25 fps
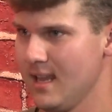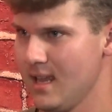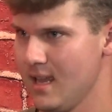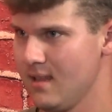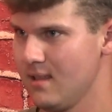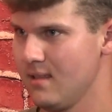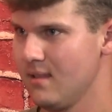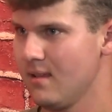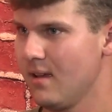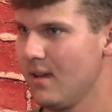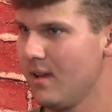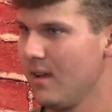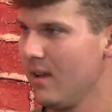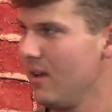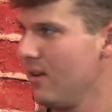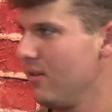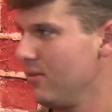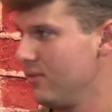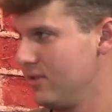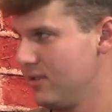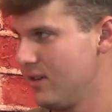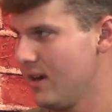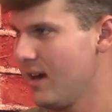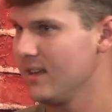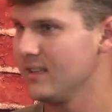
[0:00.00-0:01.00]
in.
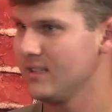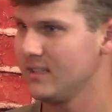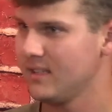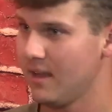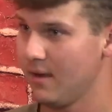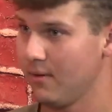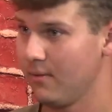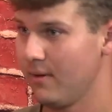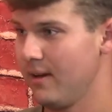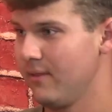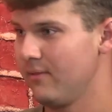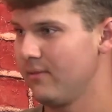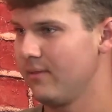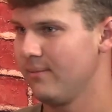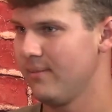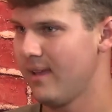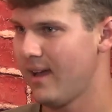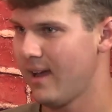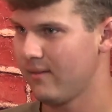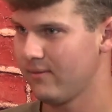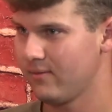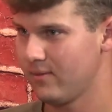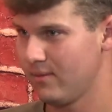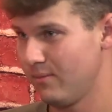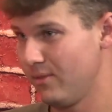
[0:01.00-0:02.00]
We try to stay away from
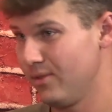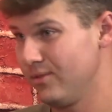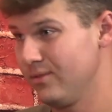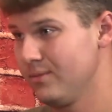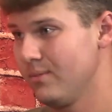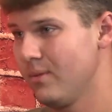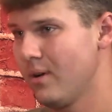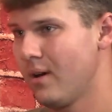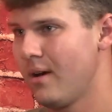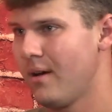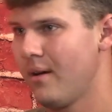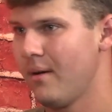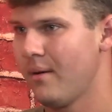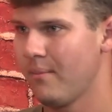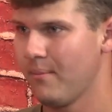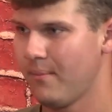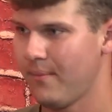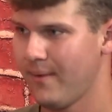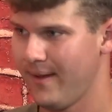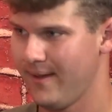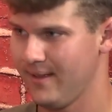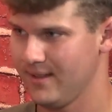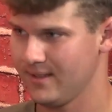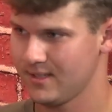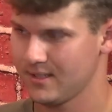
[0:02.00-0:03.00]
that for the most part,
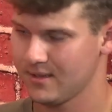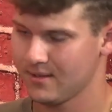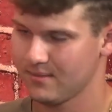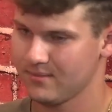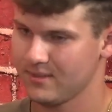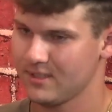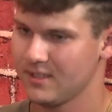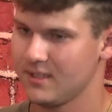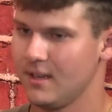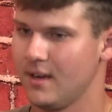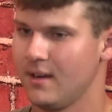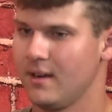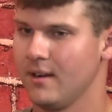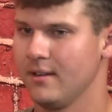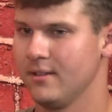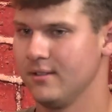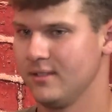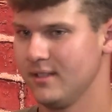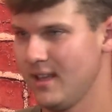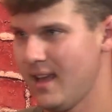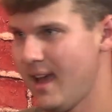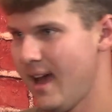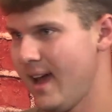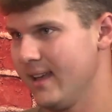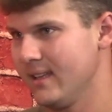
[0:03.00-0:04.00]
but some
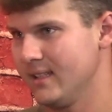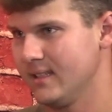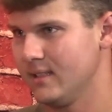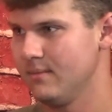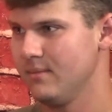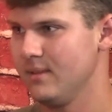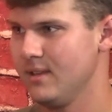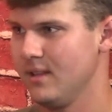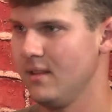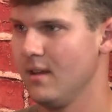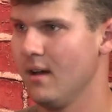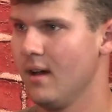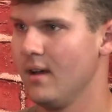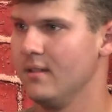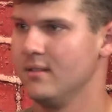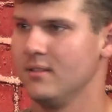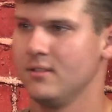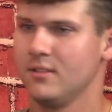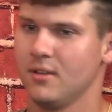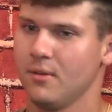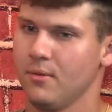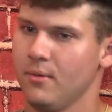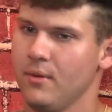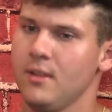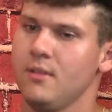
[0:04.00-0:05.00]
scenarios it has to be done.
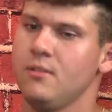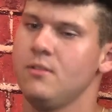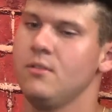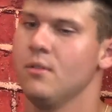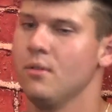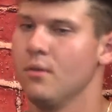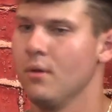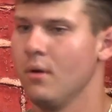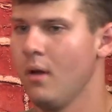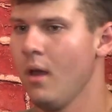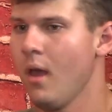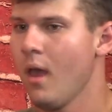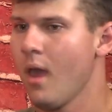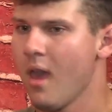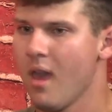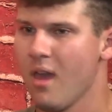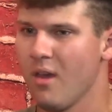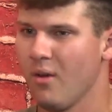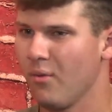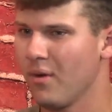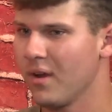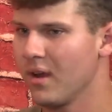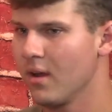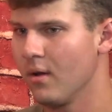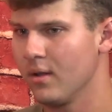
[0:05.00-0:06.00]
So
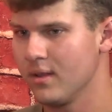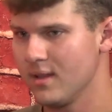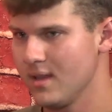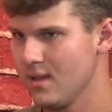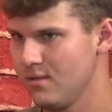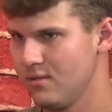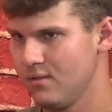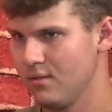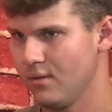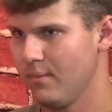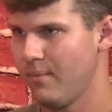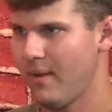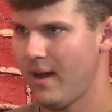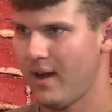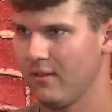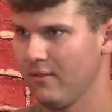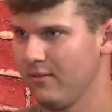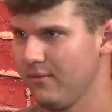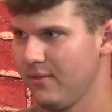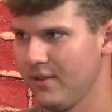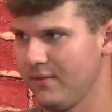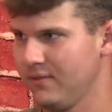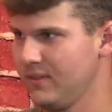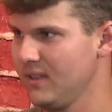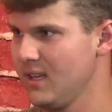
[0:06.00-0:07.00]
we only do about
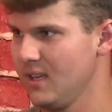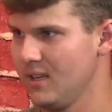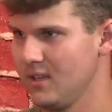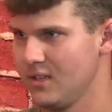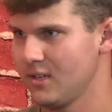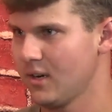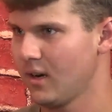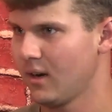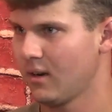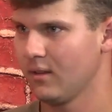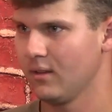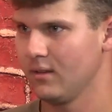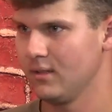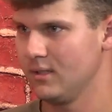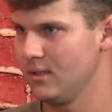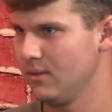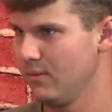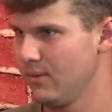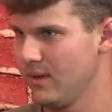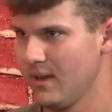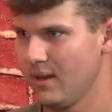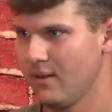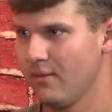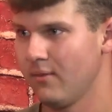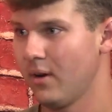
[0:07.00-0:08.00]
15 truckloads a
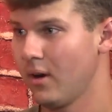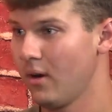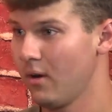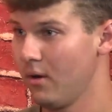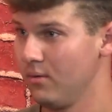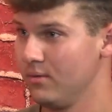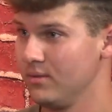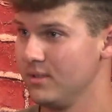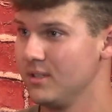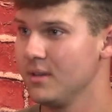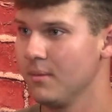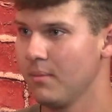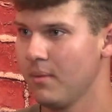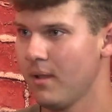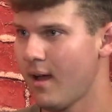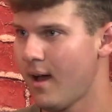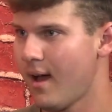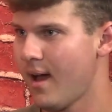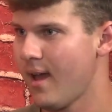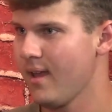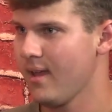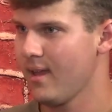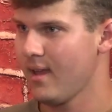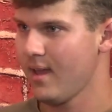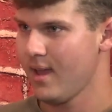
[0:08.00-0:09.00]
week of our own
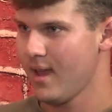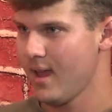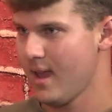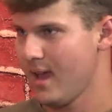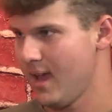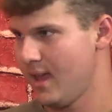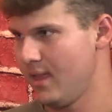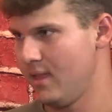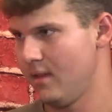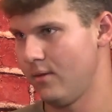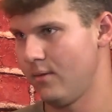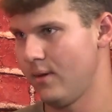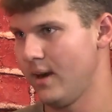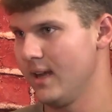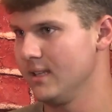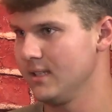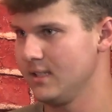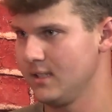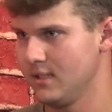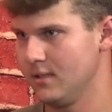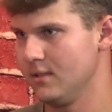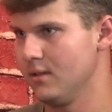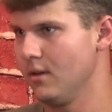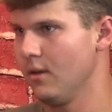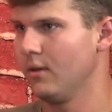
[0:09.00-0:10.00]
supply, and the
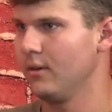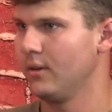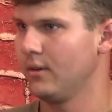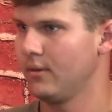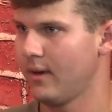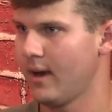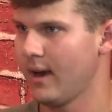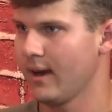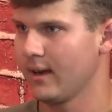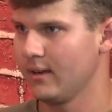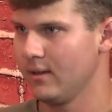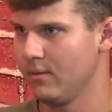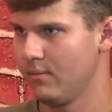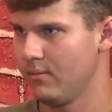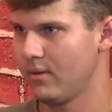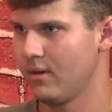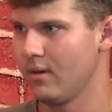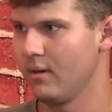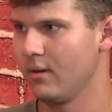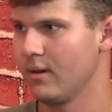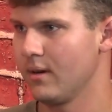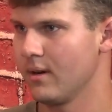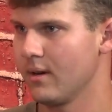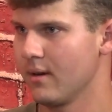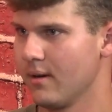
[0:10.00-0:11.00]
rest is all direct and
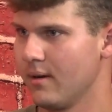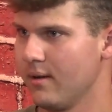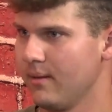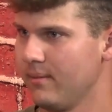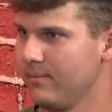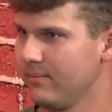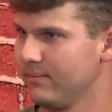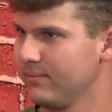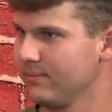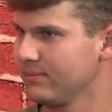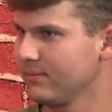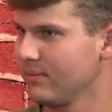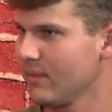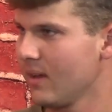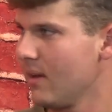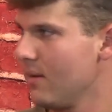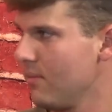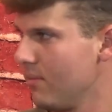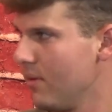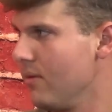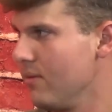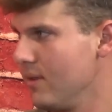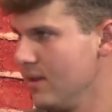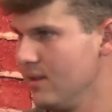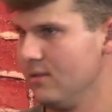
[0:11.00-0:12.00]
brokered.
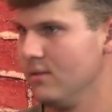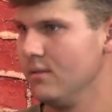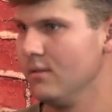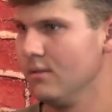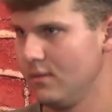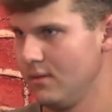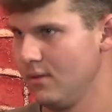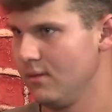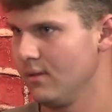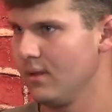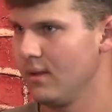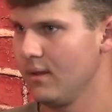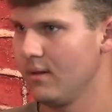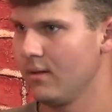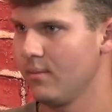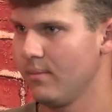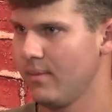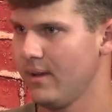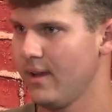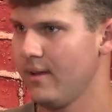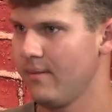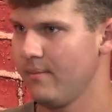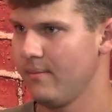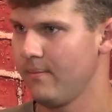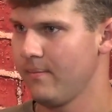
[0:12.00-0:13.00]
But we do a little
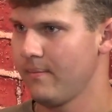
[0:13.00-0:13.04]
bit.